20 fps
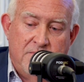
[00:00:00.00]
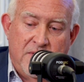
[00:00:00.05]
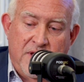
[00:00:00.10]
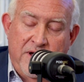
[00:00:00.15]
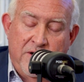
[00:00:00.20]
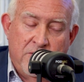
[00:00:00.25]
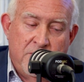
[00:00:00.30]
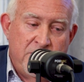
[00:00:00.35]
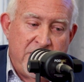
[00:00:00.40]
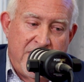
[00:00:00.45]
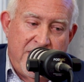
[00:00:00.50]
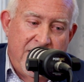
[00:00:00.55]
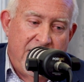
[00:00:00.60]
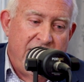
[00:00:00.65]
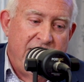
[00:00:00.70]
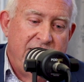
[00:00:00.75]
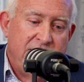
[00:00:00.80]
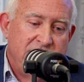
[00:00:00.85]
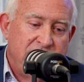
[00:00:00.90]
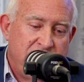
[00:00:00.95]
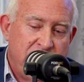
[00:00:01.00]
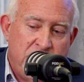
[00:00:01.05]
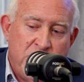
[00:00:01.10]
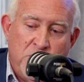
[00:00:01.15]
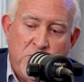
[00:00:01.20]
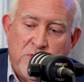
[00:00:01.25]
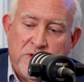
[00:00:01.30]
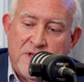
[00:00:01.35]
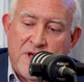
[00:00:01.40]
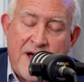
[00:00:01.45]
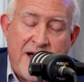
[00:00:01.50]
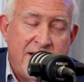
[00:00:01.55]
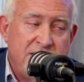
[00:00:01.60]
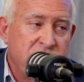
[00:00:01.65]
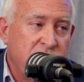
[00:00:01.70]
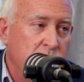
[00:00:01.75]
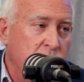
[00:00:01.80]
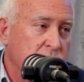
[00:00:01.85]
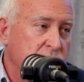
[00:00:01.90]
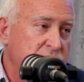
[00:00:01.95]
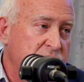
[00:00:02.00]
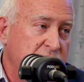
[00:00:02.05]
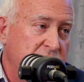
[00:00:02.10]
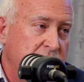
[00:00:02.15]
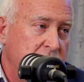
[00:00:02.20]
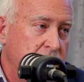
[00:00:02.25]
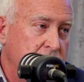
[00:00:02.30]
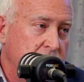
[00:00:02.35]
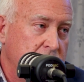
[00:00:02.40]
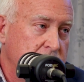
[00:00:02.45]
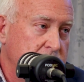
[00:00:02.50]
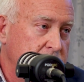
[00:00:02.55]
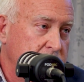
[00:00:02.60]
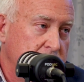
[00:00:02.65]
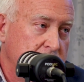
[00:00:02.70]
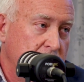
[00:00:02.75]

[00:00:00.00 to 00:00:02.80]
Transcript: here in McKinney too, with the high schools, you can